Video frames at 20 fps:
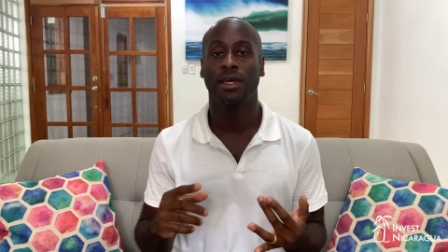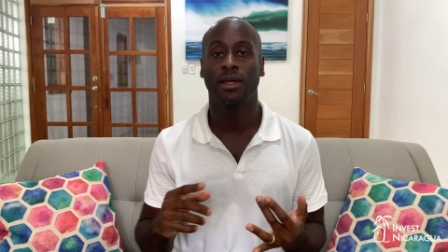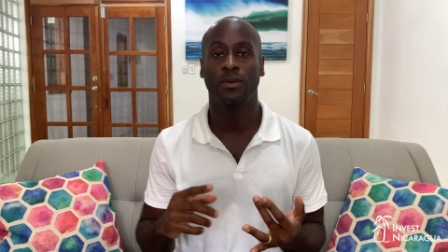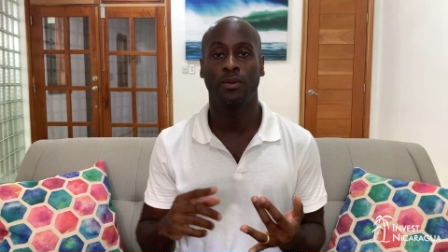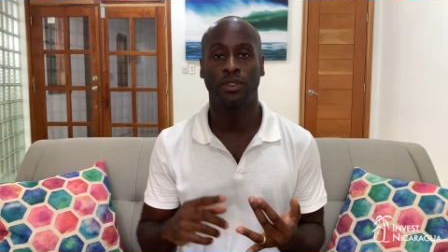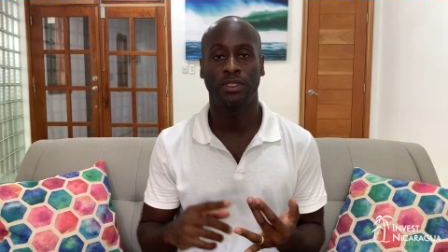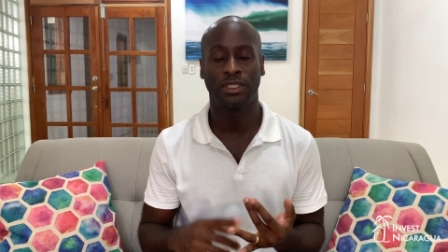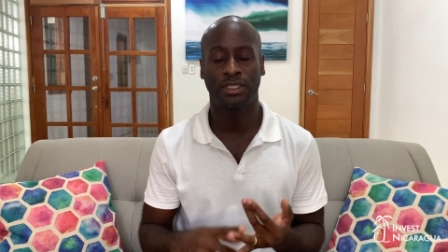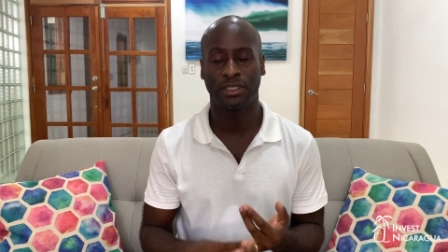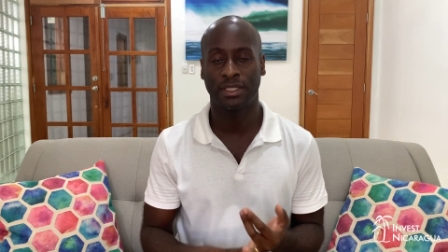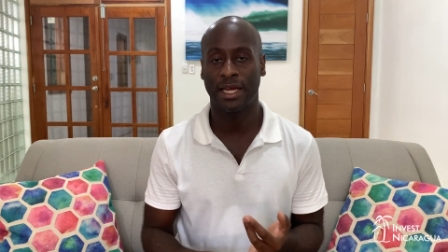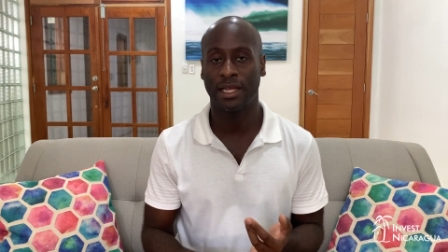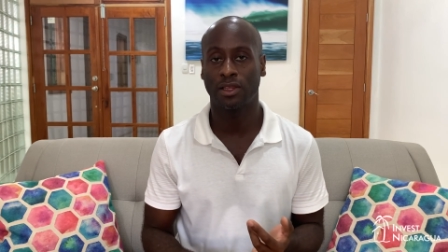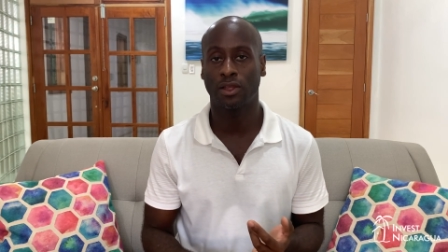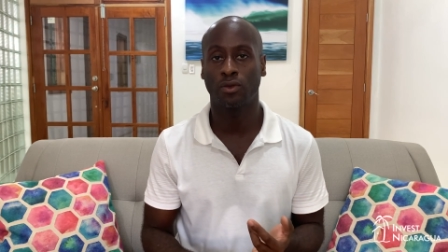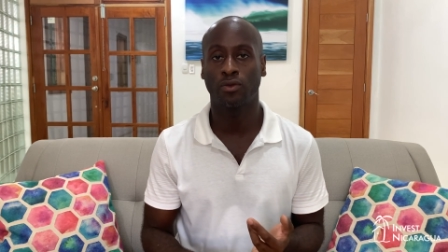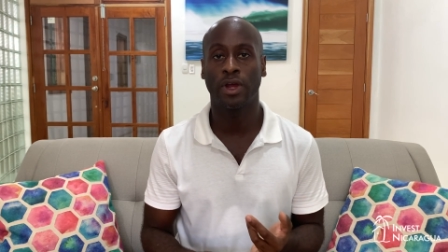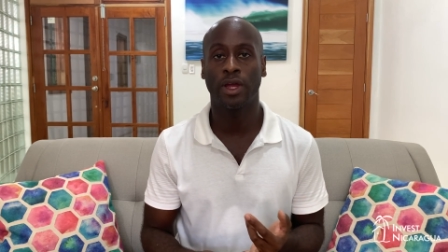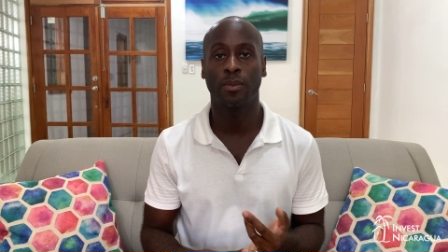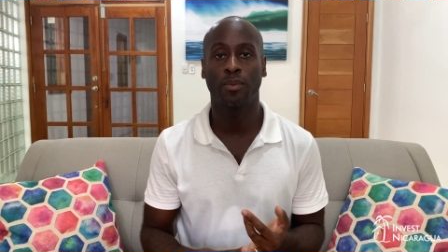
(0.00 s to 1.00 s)
which is at
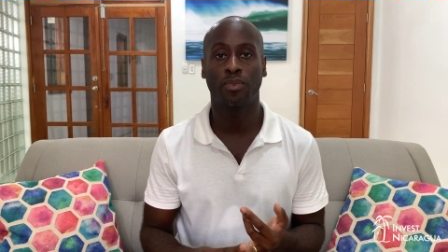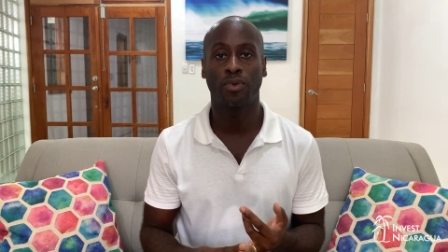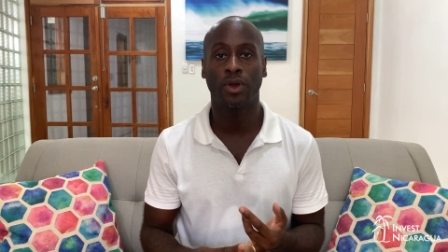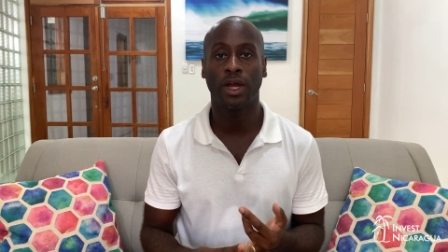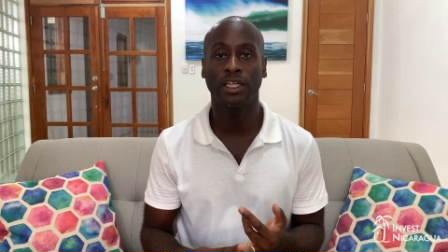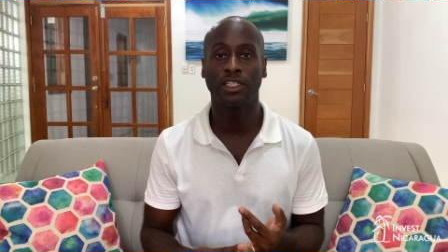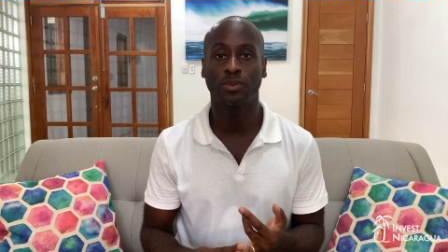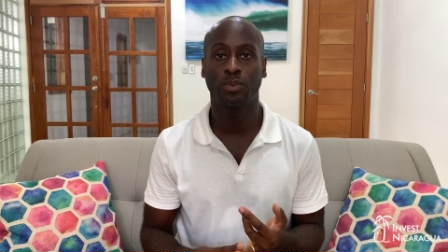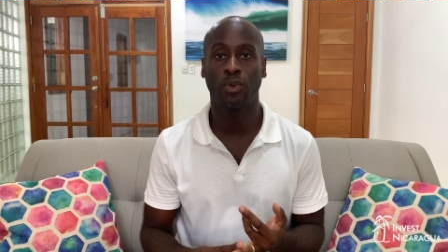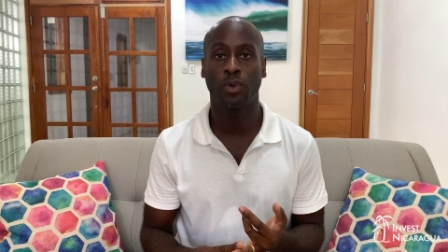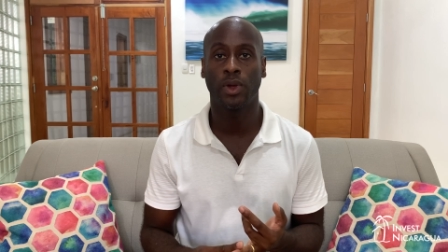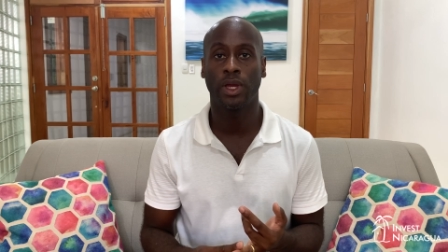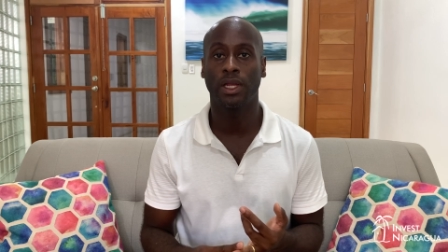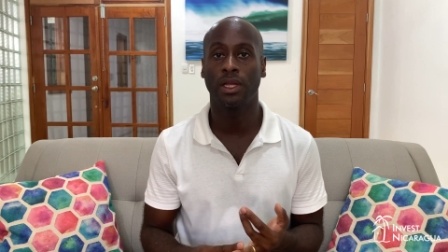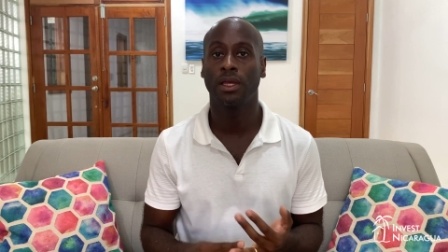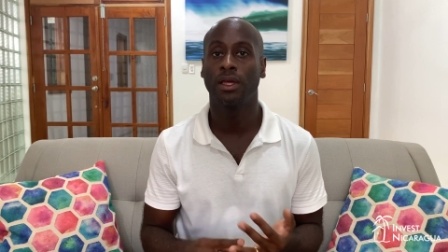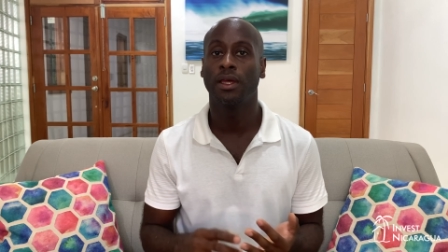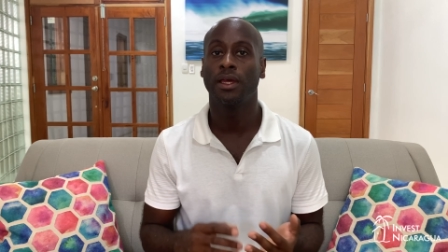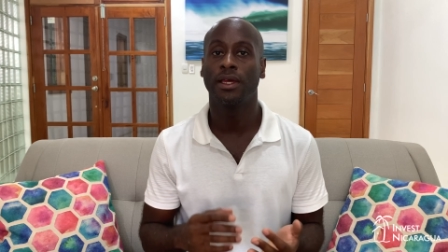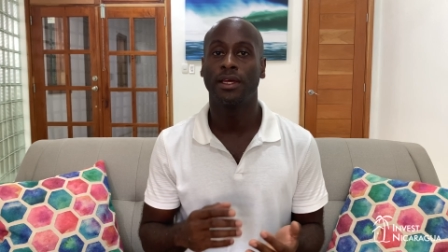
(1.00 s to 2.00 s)
the right price
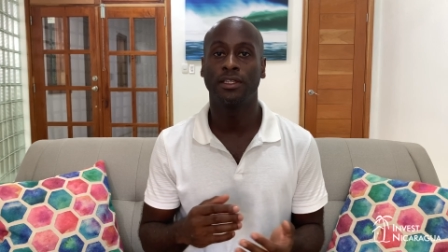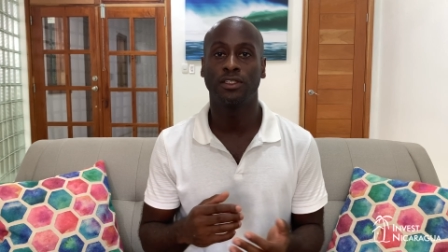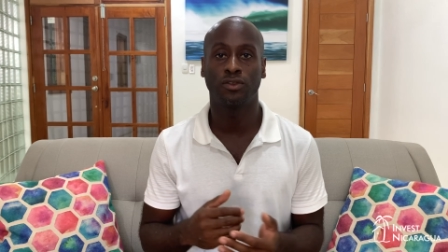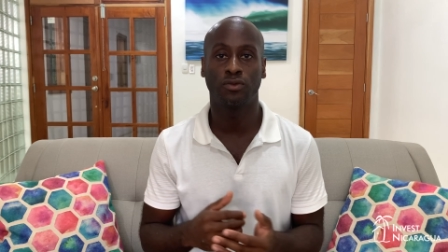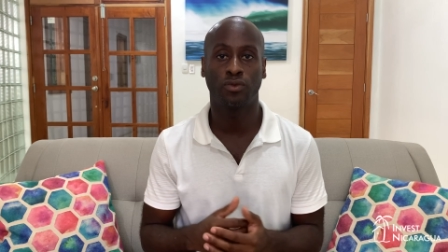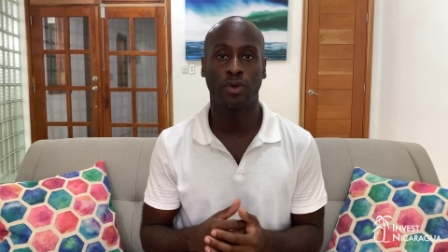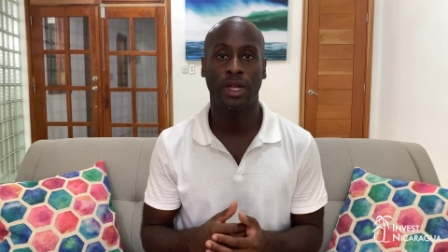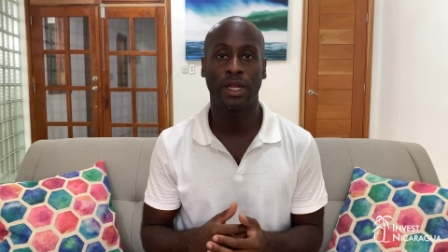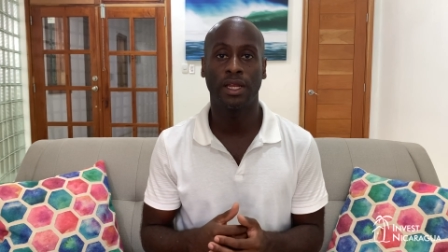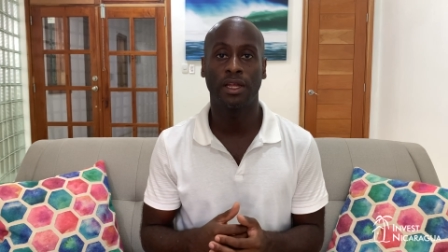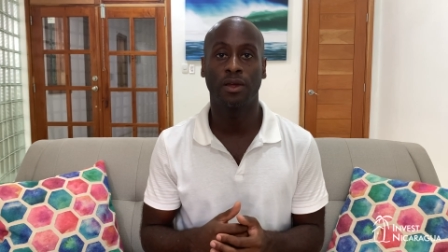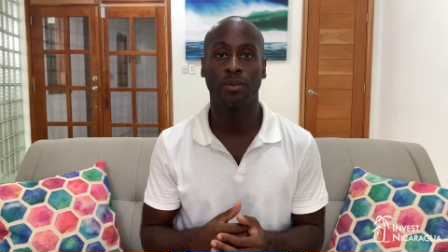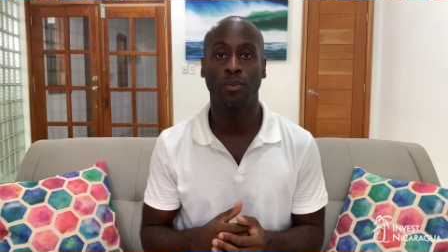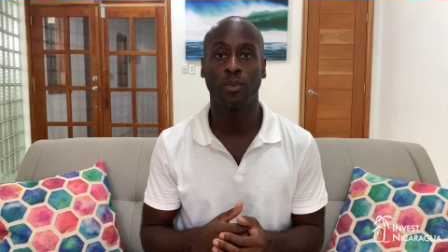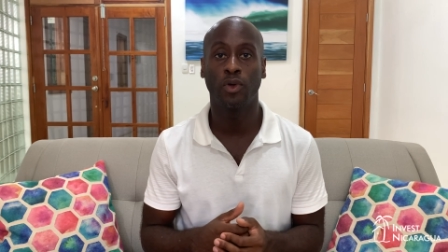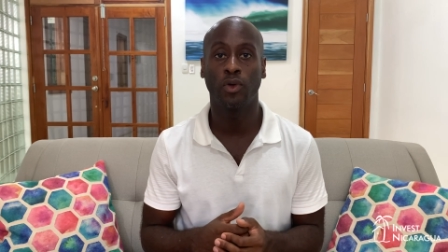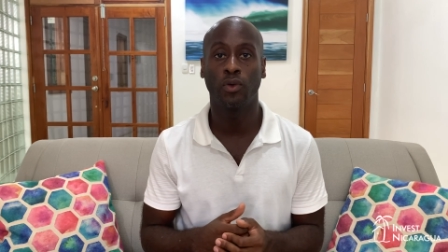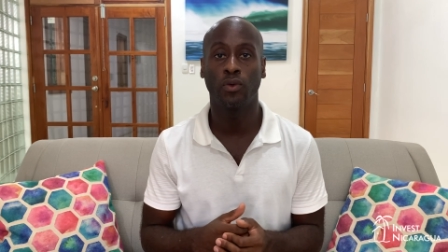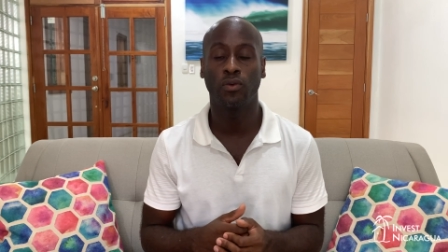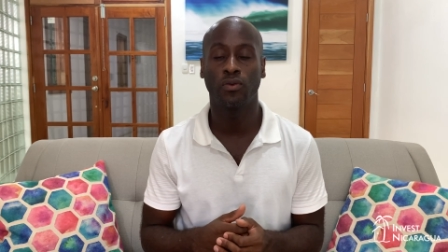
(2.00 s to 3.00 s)
point, is ready to
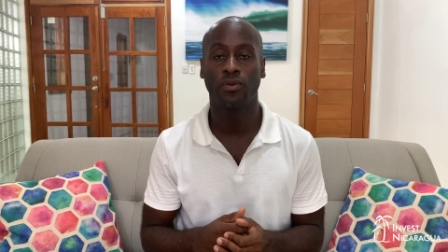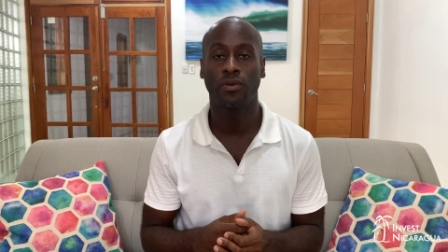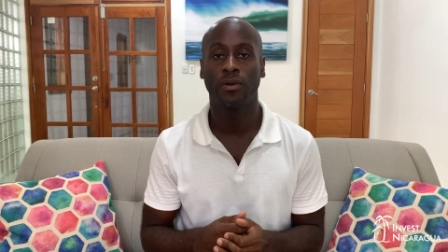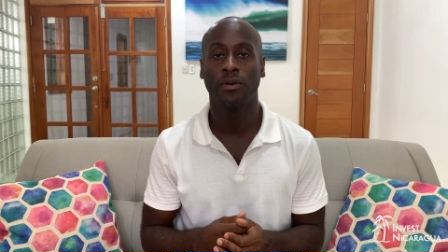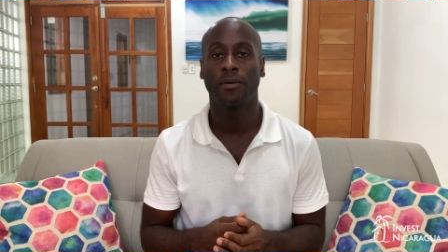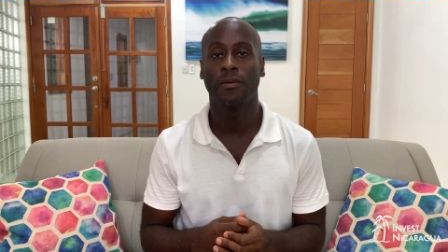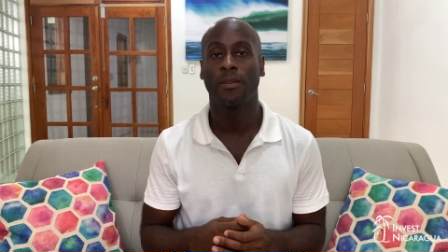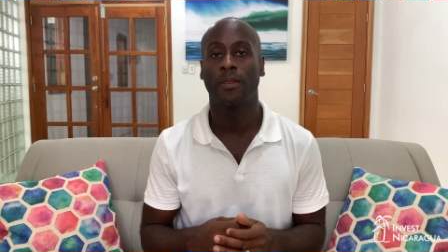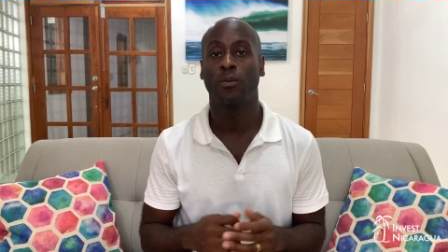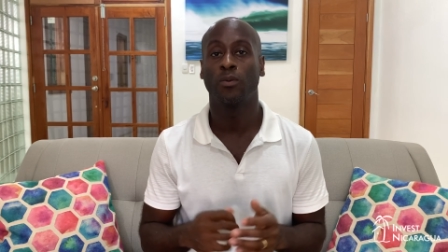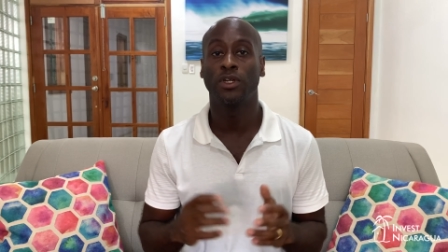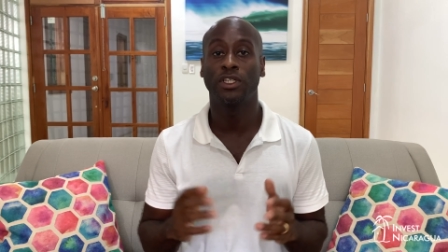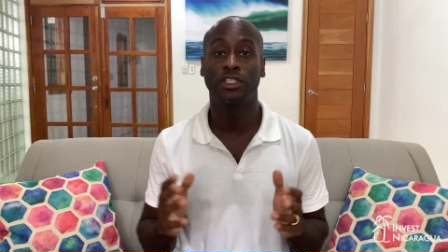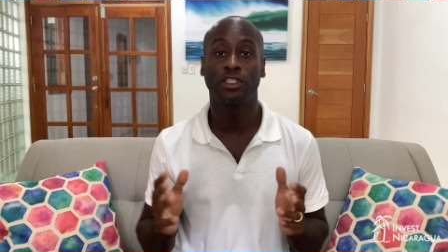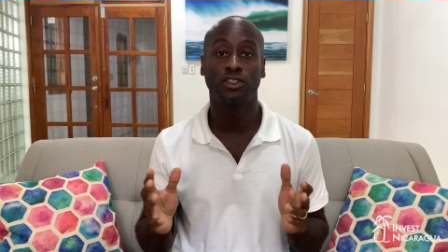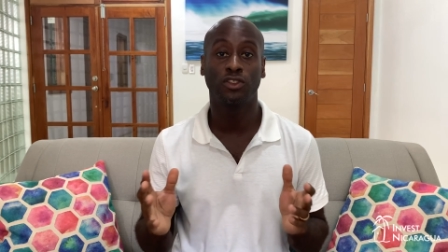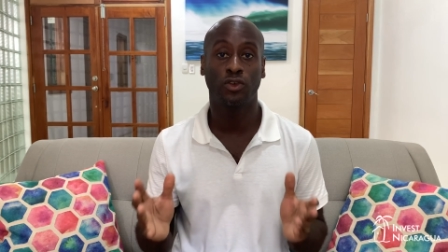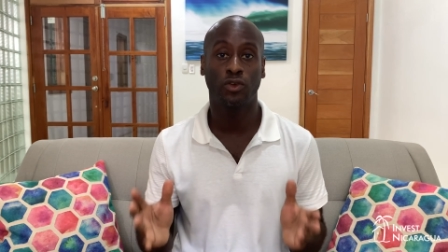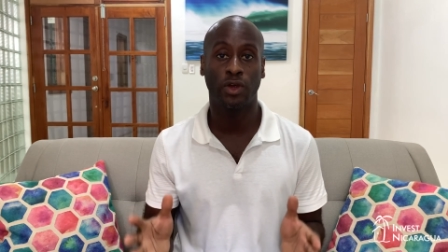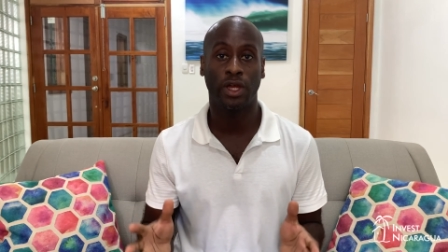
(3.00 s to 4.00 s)
move, which
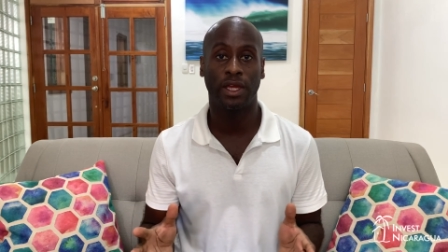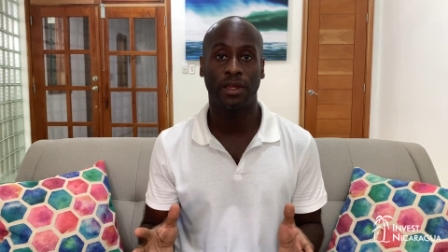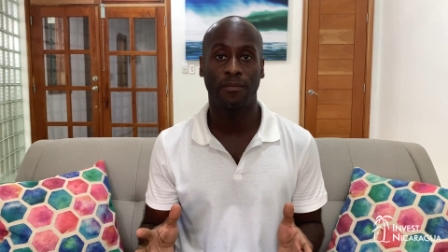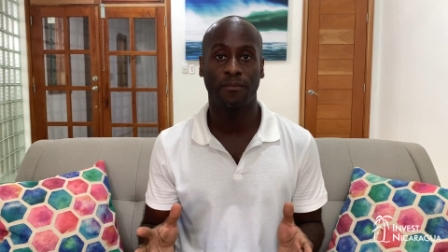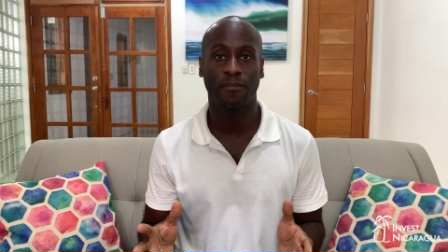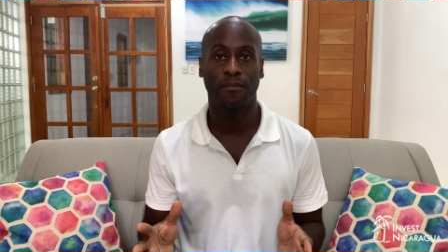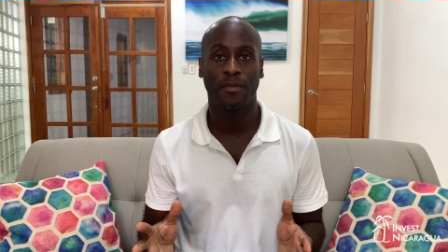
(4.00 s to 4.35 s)
is great.